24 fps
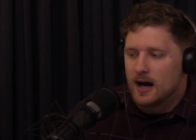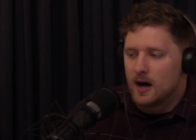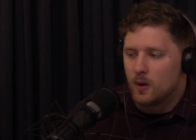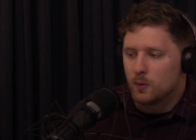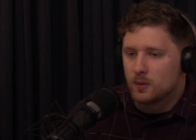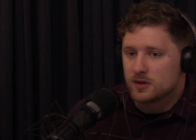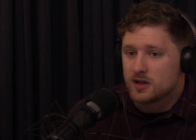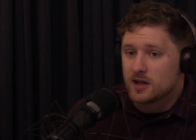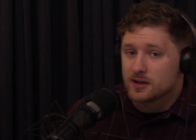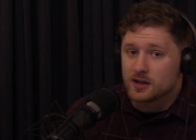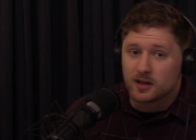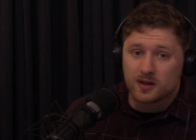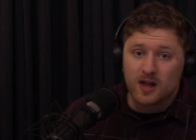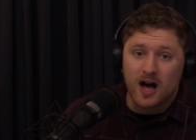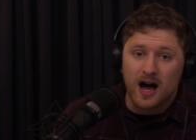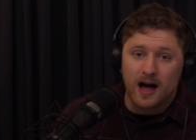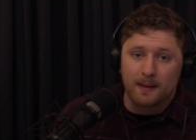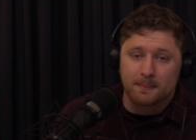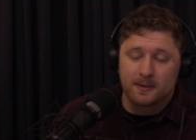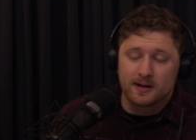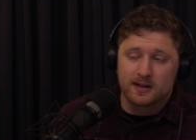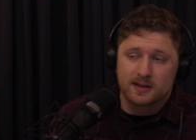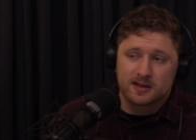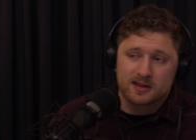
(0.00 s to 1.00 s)
which is a
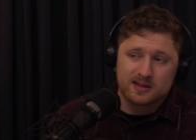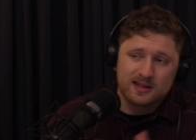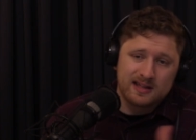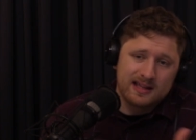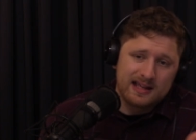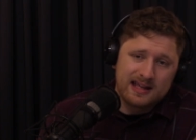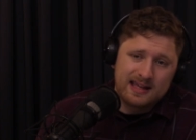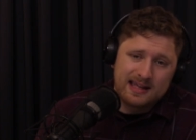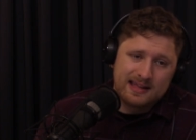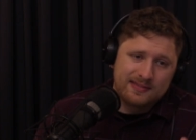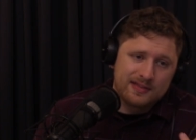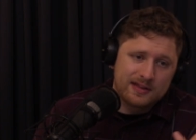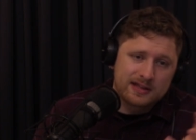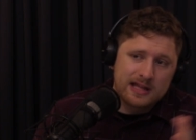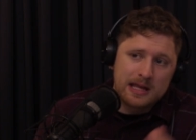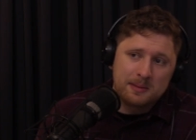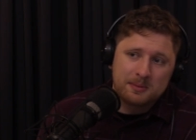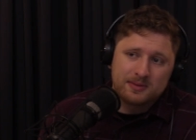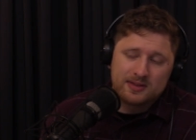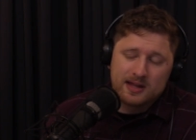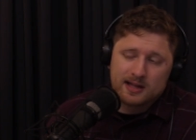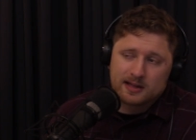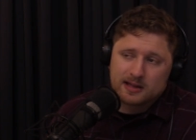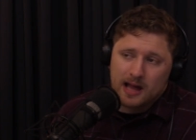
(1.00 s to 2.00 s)
lot, but it's in the
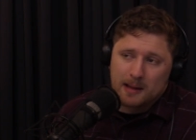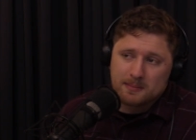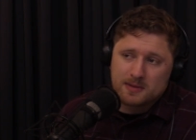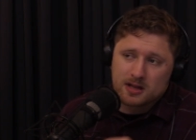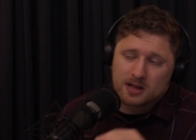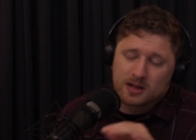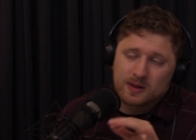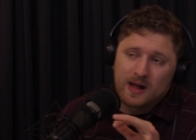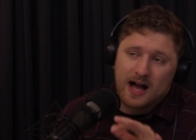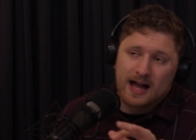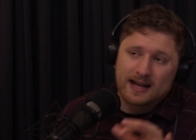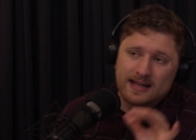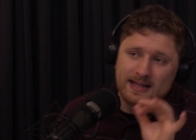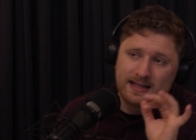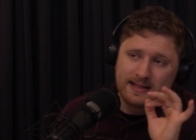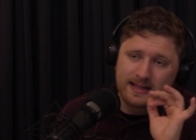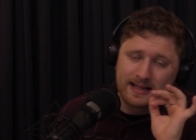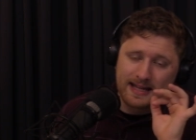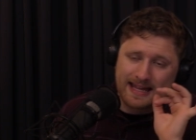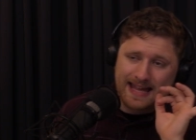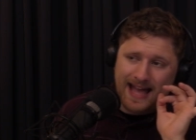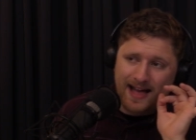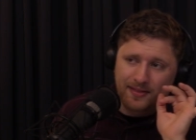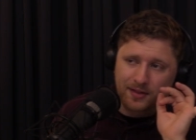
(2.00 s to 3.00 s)
scheme of things, I'm just glad he
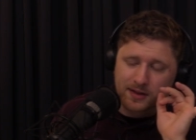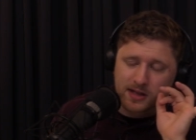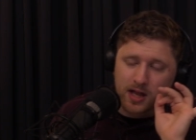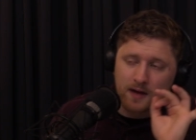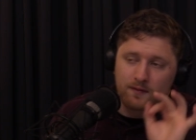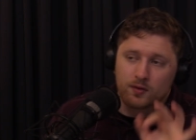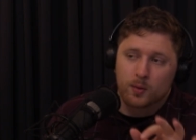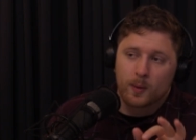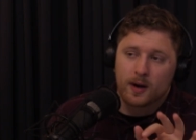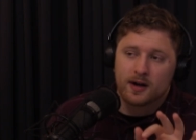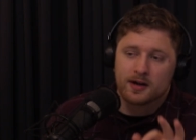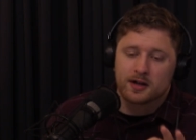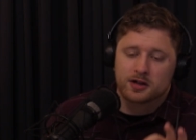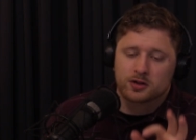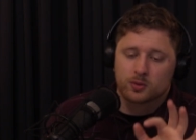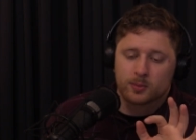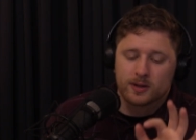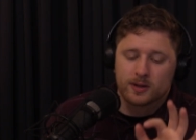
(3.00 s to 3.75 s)
had the self-awareness to